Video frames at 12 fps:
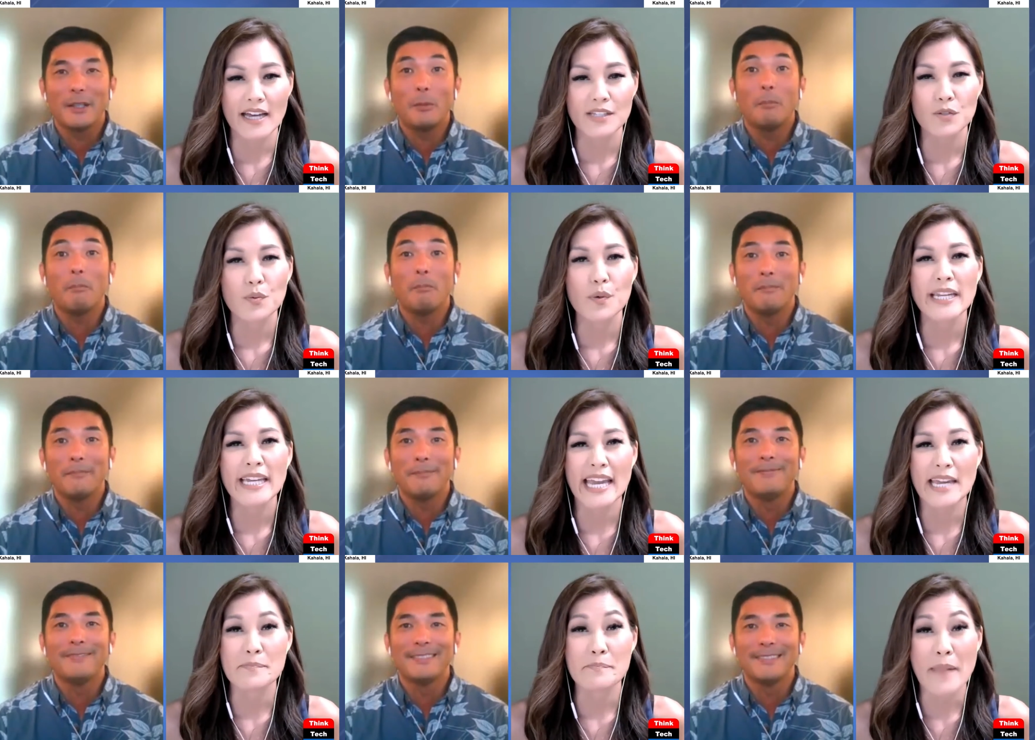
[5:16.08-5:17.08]
Speaker 1: and mm-hmm.
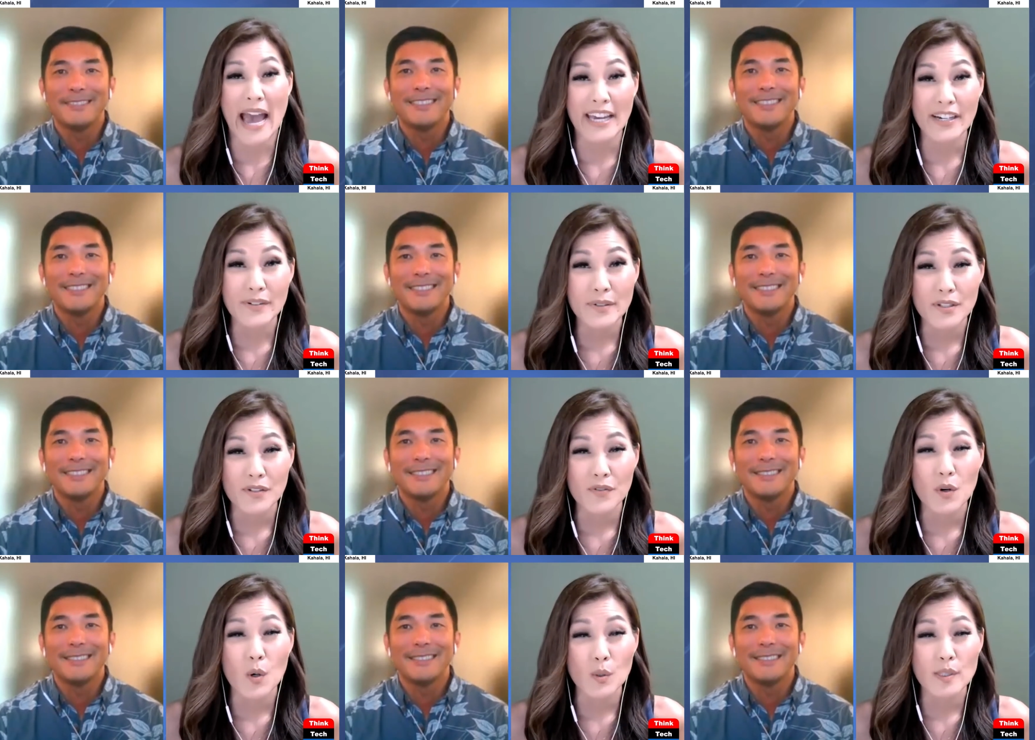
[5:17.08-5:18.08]
28 miles
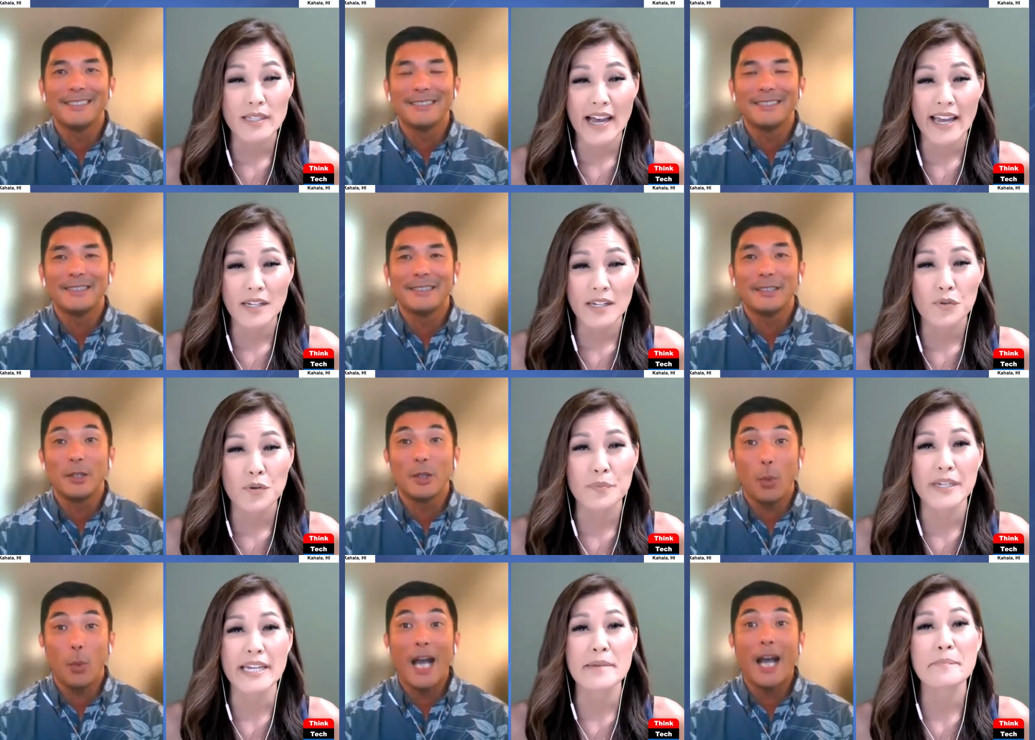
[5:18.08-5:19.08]
of coastline will
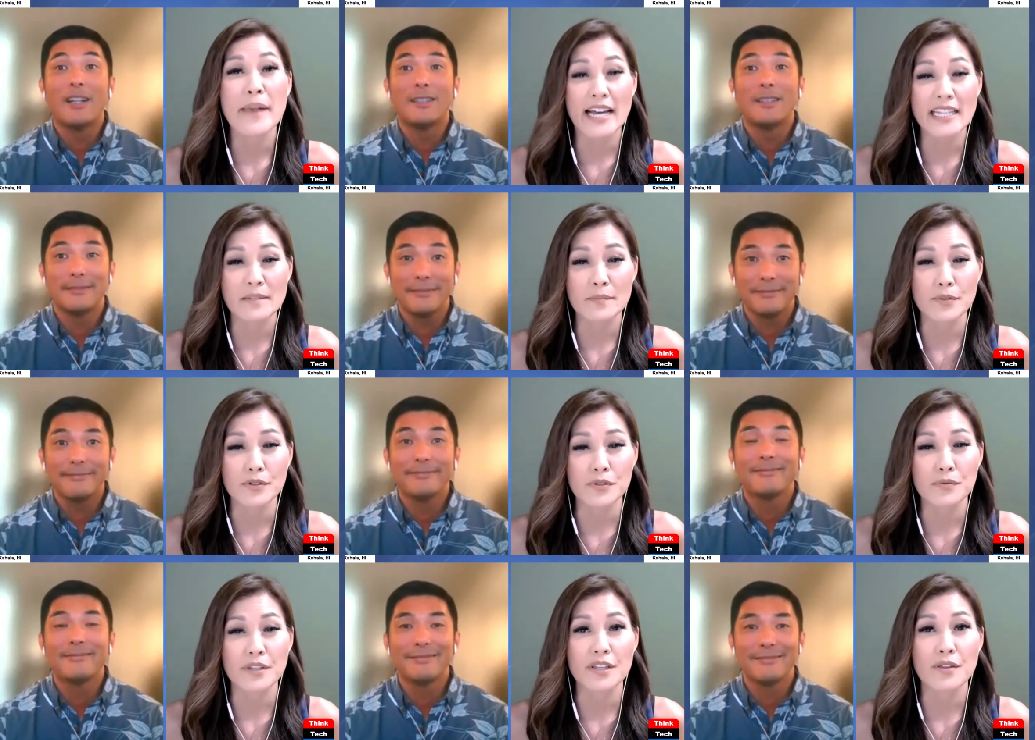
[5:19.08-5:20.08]
be
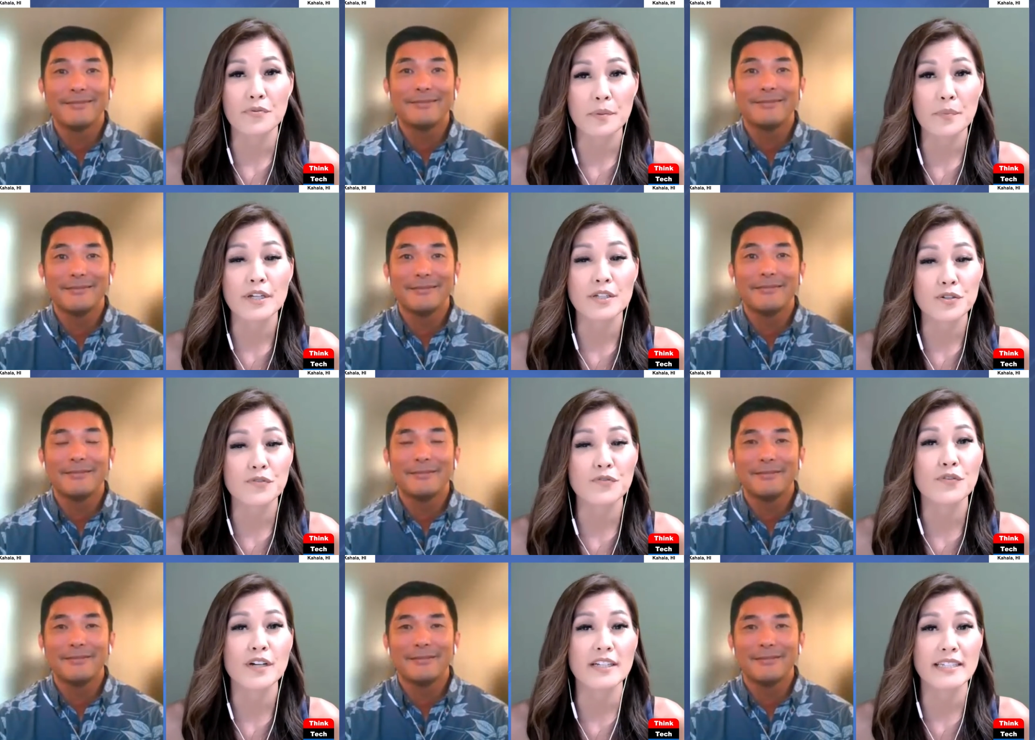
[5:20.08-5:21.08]
impassable with a 3.2
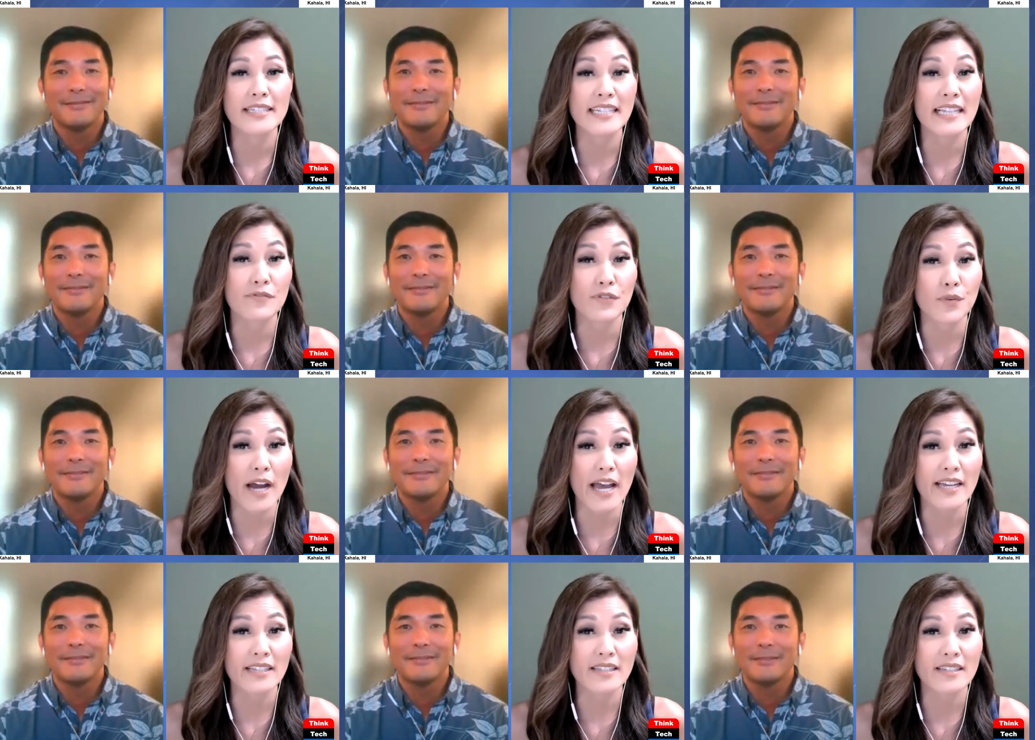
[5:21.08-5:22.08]
foot sea level
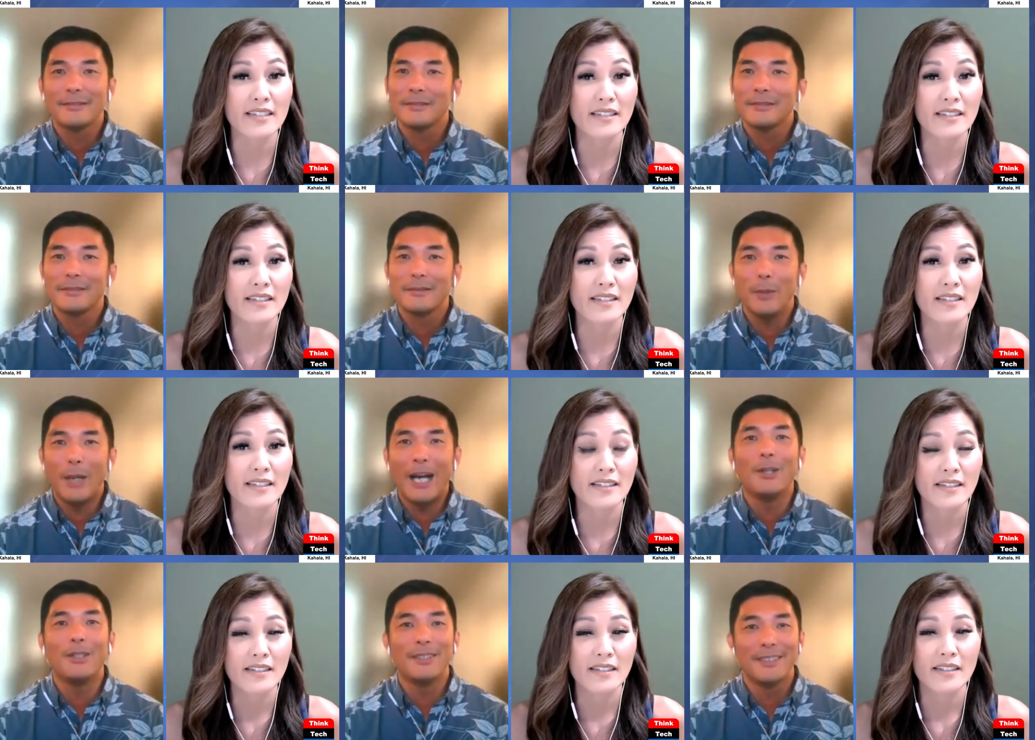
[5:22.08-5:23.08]
rise.
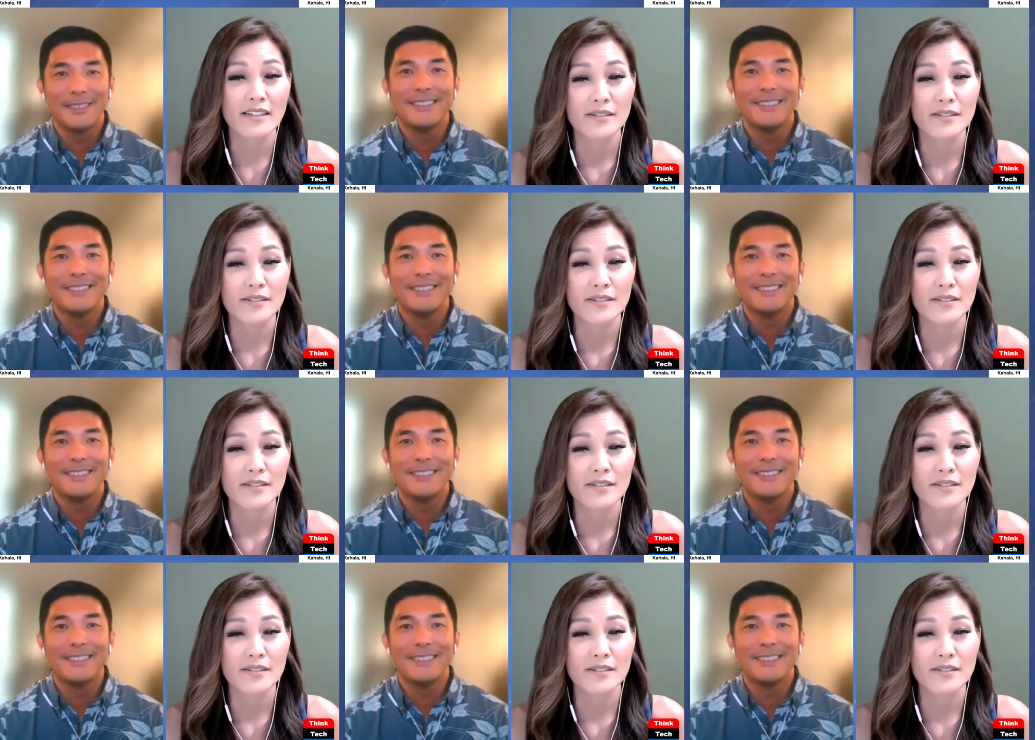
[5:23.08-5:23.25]
Wow.